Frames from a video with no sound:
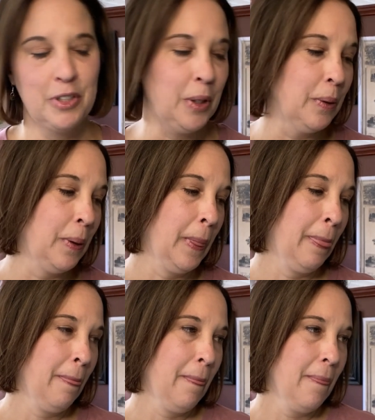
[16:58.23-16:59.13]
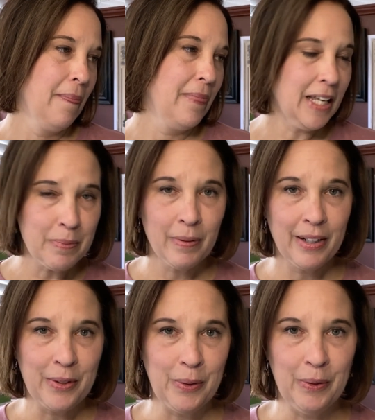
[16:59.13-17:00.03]
So that's
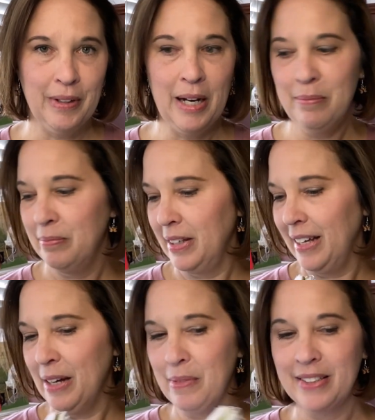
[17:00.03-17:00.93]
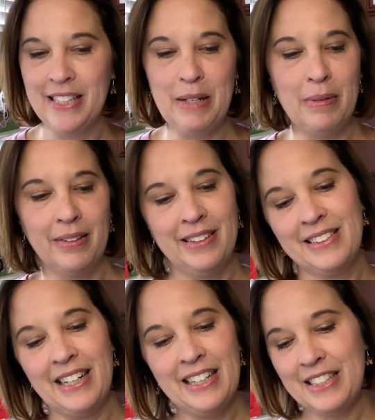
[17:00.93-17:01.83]
pretty cool. I'm excited about
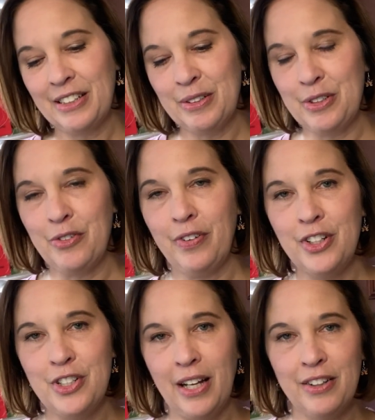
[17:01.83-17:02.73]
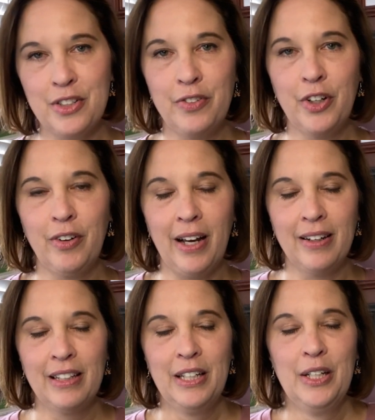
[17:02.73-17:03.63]
this. I just thought this was a fun challenge to figure out